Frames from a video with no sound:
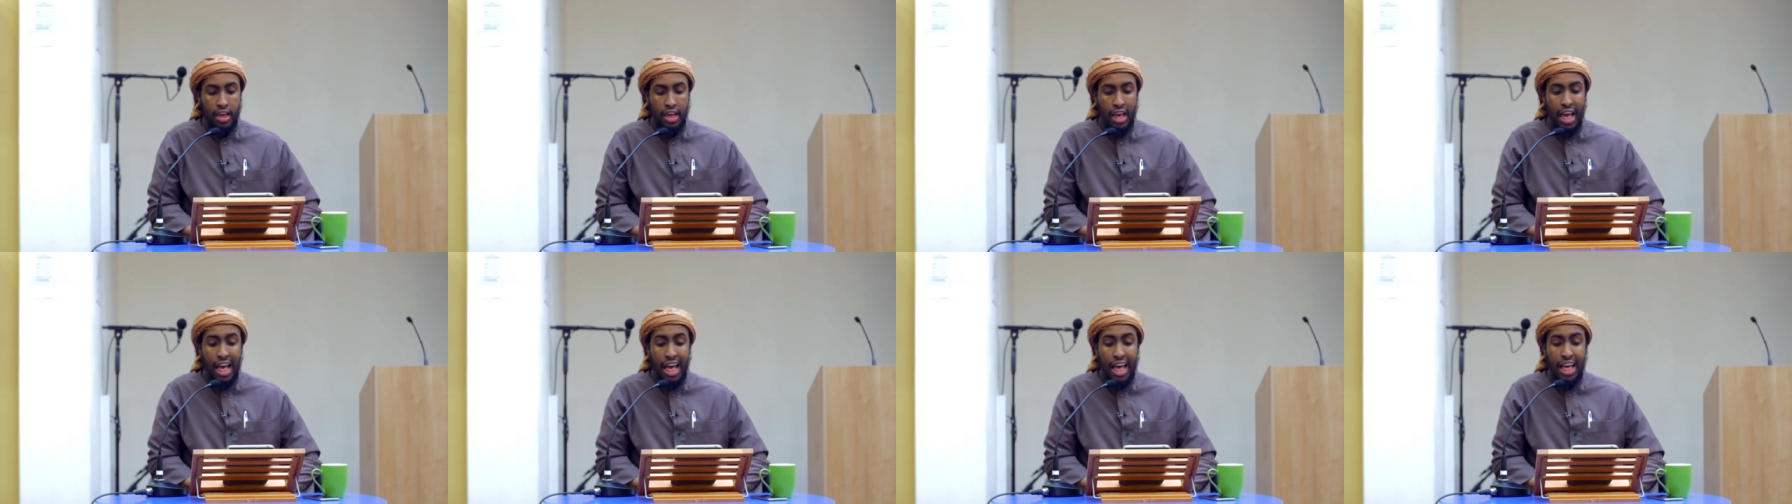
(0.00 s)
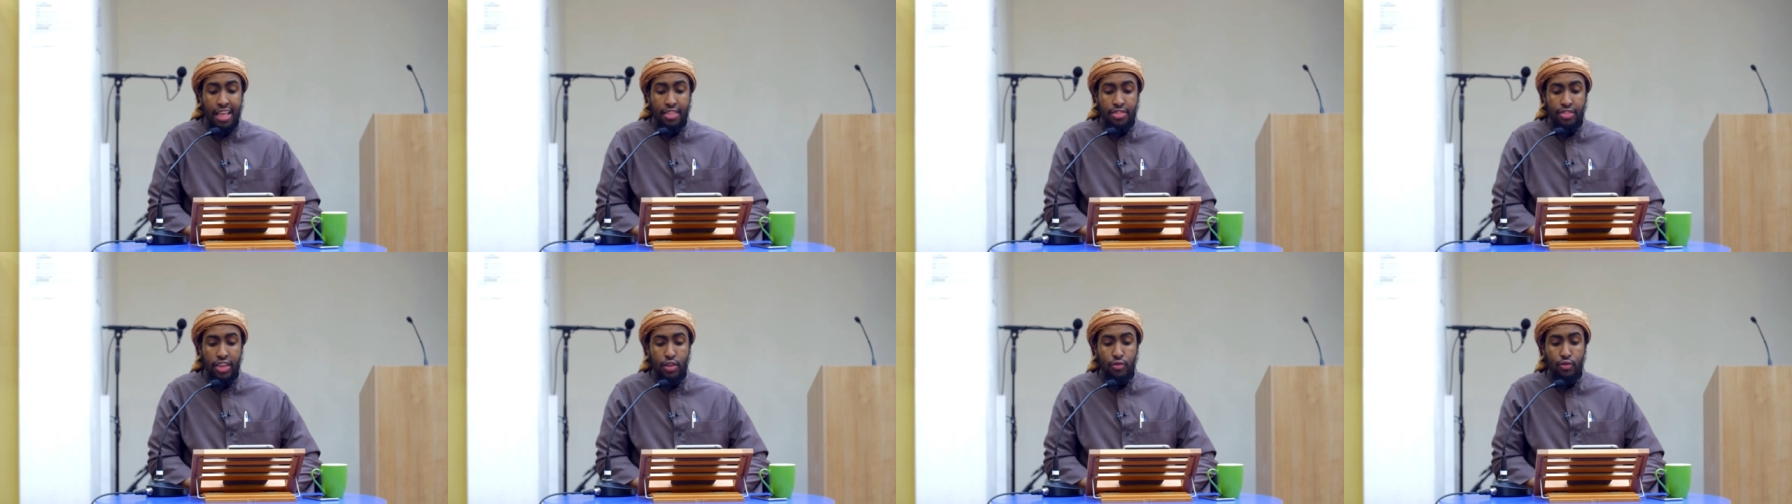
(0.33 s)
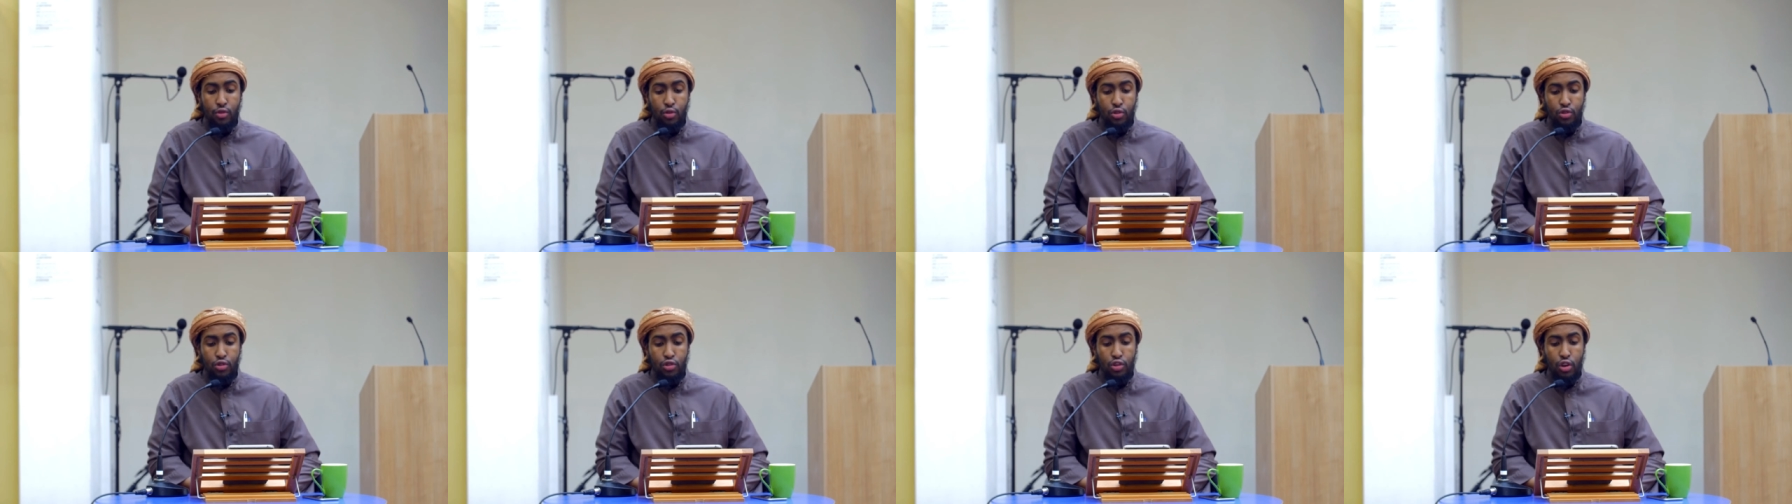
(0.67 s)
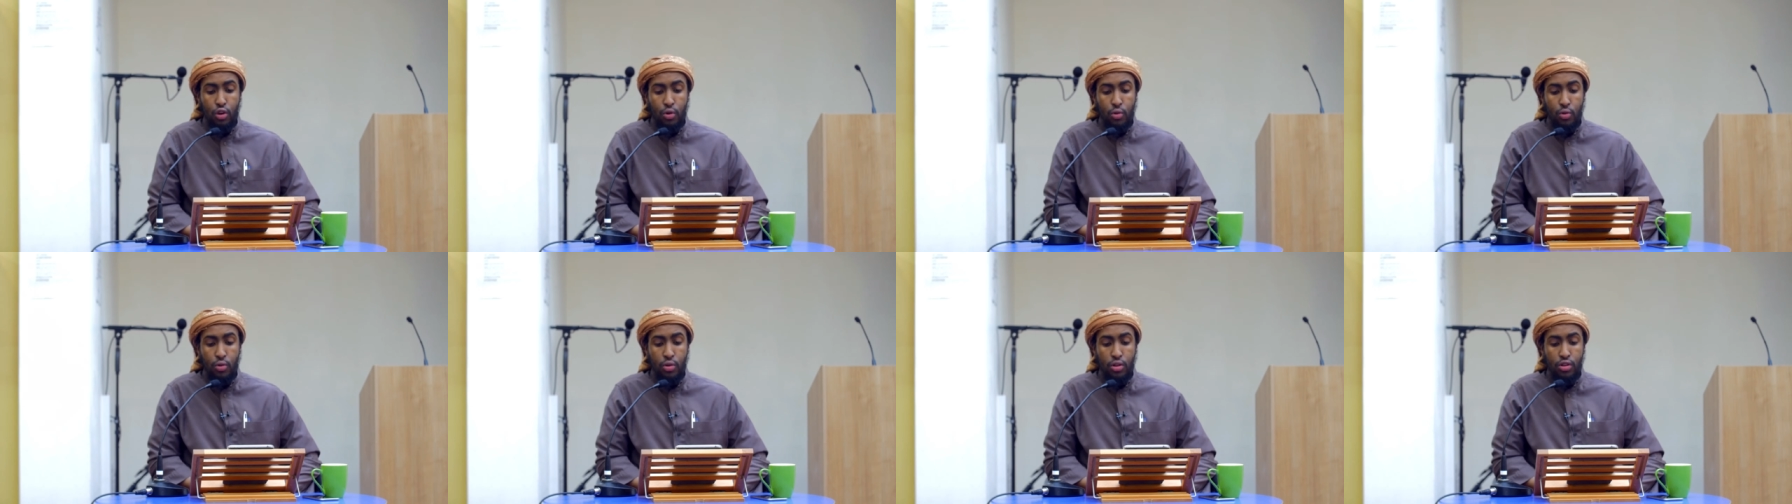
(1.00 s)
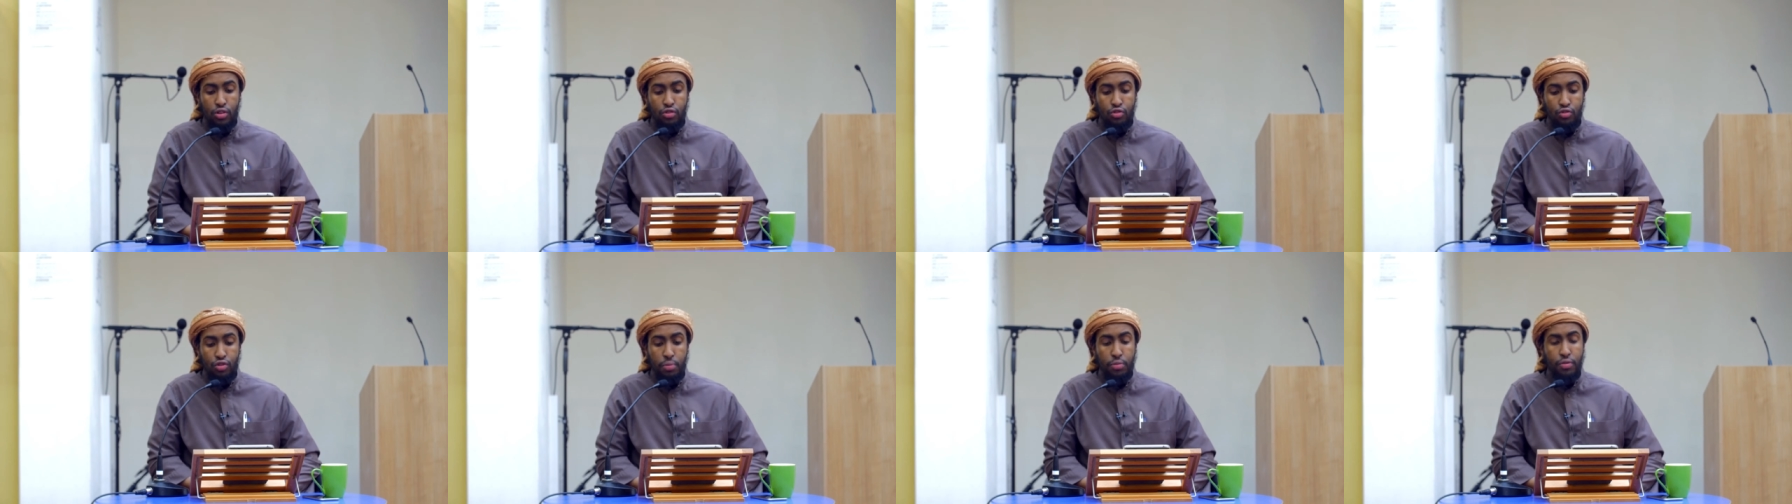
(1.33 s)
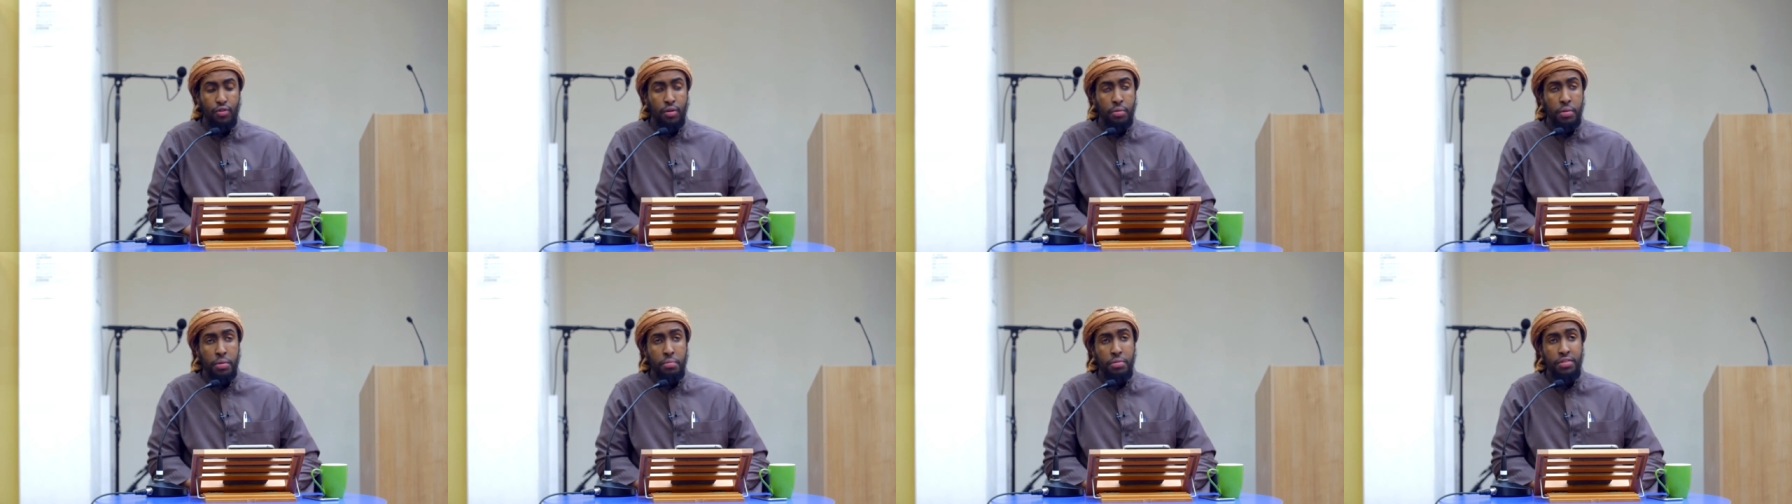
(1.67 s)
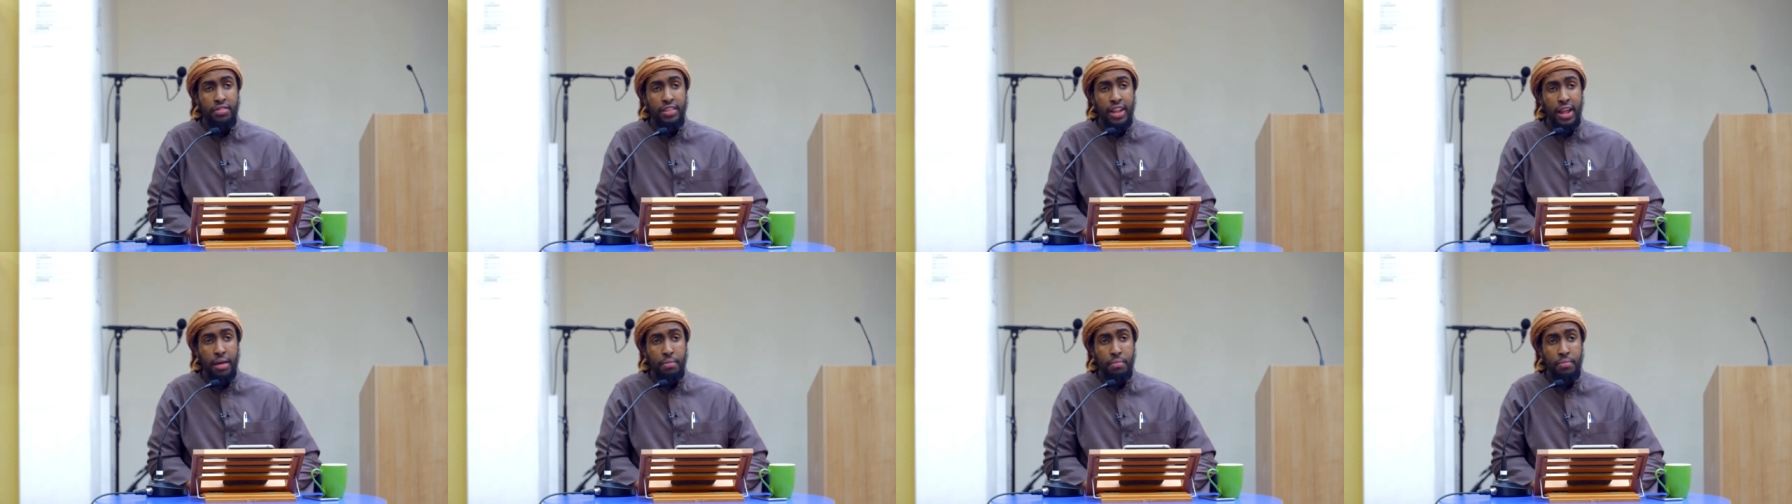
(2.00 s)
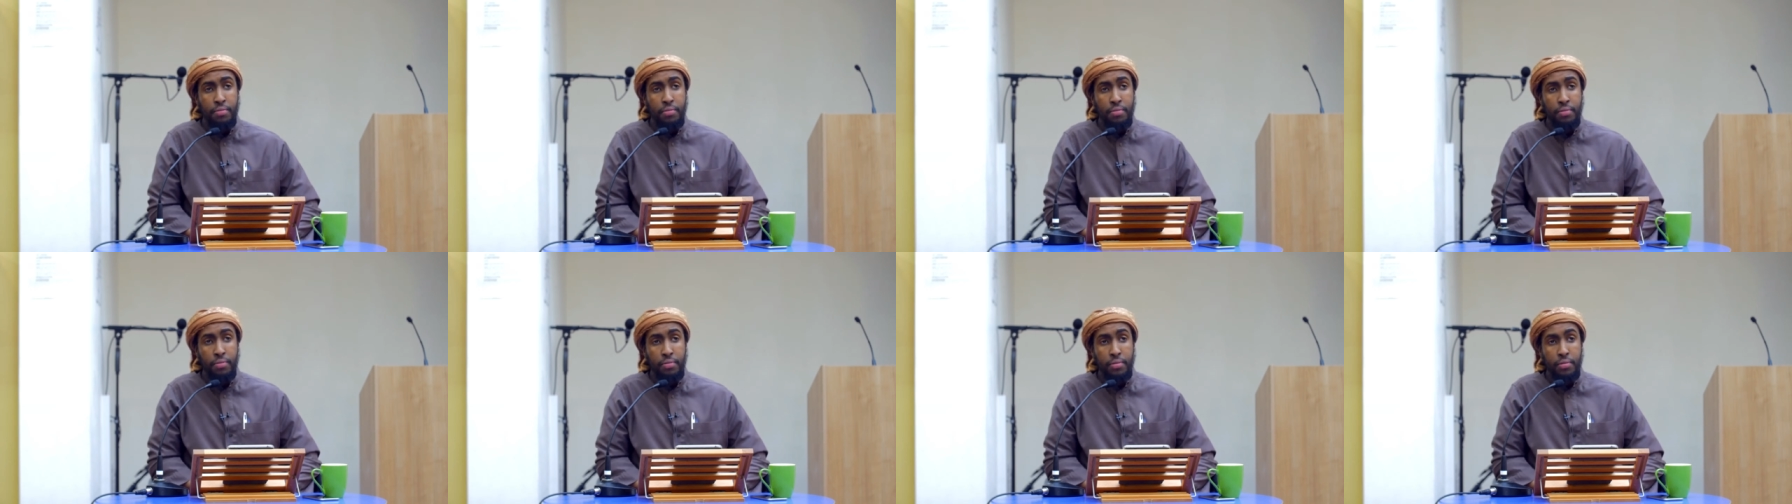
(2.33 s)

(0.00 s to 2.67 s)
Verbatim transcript: and they also stripped from him Islam.